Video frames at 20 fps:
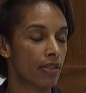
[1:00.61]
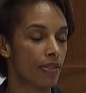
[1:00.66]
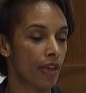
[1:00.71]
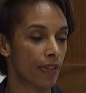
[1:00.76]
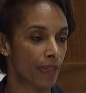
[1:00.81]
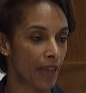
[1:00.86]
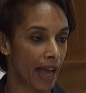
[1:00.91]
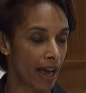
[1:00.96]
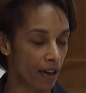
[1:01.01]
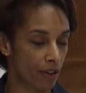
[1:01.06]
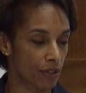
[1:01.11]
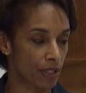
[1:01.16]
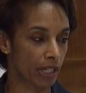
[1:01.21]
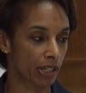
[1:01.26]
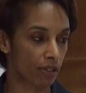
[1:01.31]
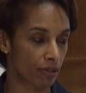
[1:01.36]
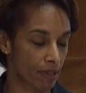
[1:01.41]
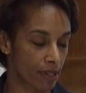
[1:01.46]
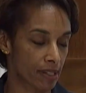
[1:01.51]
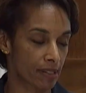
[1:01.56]
that the housing
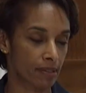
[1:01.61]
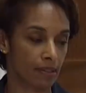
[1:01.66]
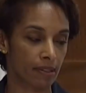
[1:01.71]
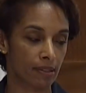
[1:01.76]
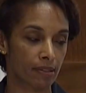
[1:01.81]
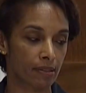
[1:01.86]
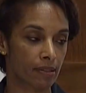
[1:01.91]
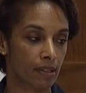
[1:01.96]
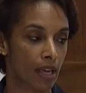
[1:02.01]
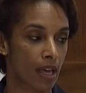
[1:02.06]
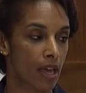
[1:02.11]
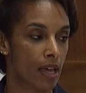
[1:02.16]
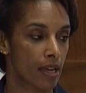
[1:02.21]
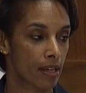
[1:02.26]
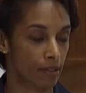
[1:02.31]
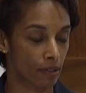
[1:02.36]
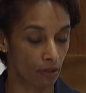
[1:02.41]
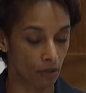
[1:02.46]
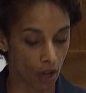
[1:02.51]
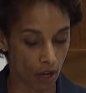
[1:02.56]
crisis
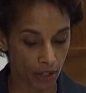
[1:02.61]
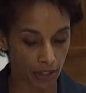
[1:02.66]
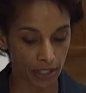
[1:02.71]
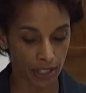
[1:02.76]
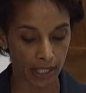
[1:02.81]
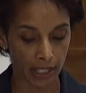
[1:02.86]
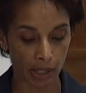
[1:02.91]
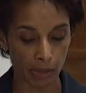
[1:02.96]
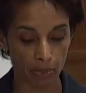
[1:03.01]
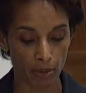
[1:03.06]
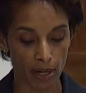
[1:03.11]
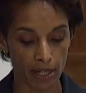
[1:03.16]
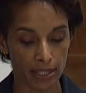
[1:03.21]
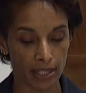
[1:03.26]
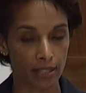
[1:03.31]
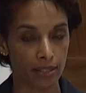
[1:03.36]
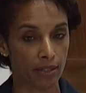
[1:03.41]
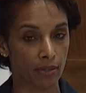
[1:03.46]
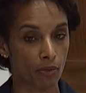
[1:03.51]
is a long-standing crisis.